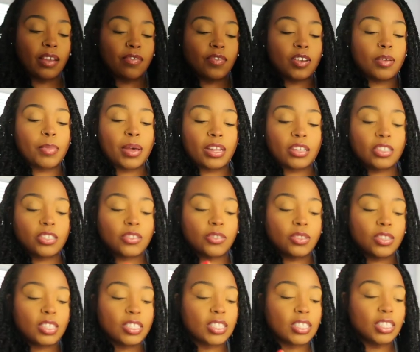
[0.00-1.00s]
even about to
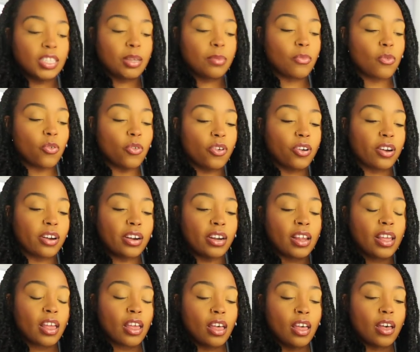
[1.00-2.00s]
do this anymore.
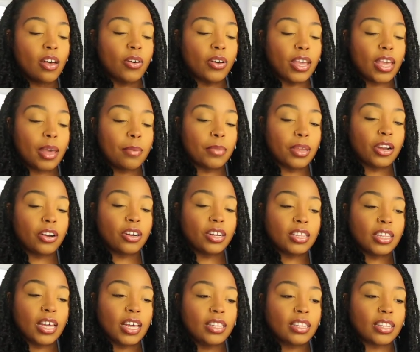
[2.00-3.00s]
Okay, I'm
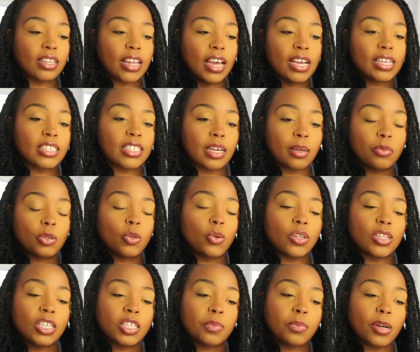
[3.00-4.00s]
hearing that the last time you
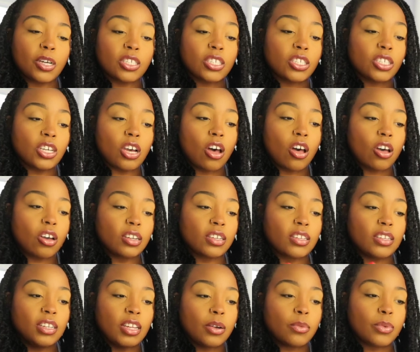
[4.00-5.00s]
and this person talked,
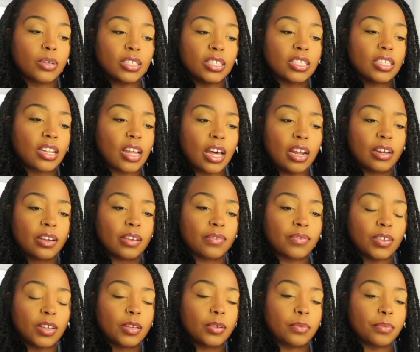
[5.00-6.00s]
there was a lot
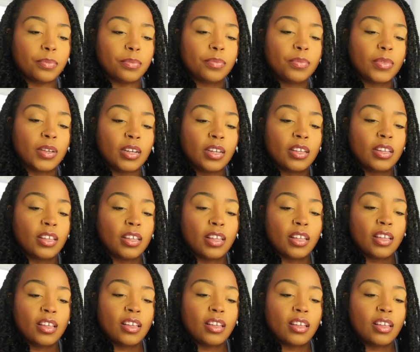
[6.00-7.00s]
of um,
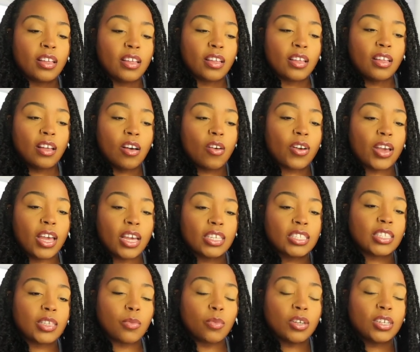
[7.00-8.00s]
okay
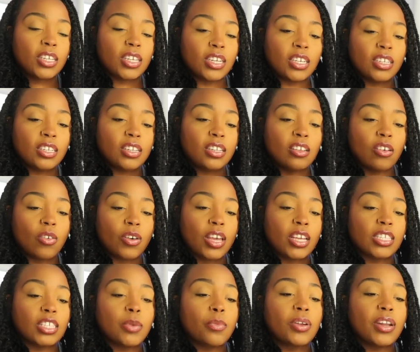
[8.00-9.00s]
someone didn't
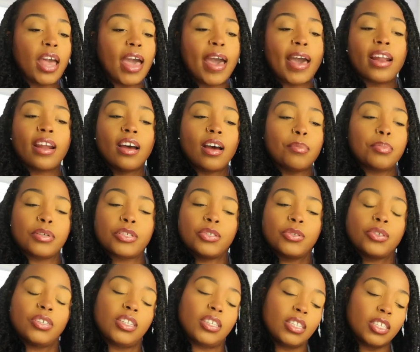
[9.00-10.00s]
okay someone had an
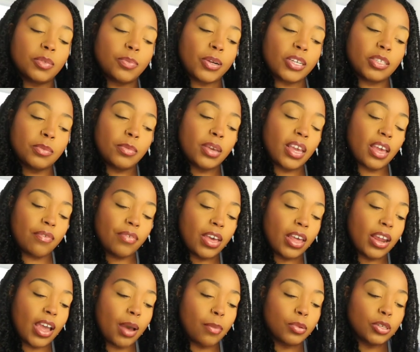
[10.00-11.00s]
opportunity this person may have
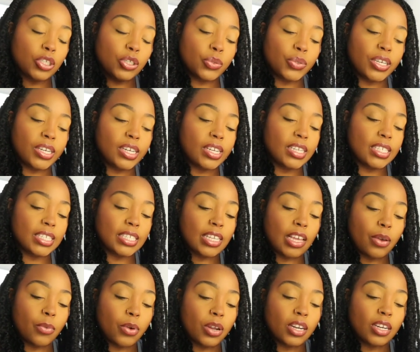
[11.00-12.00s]
had an opportunity to
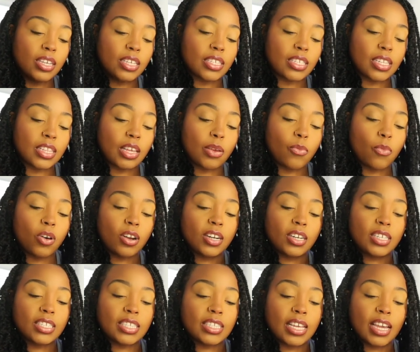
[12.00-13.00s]
say what it is that they
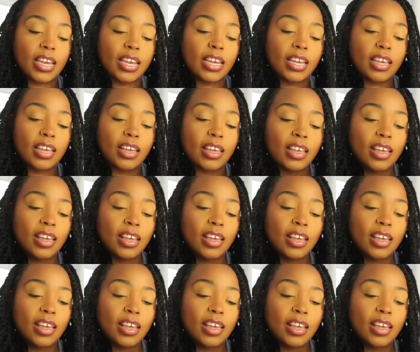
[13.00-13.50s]
wanted to say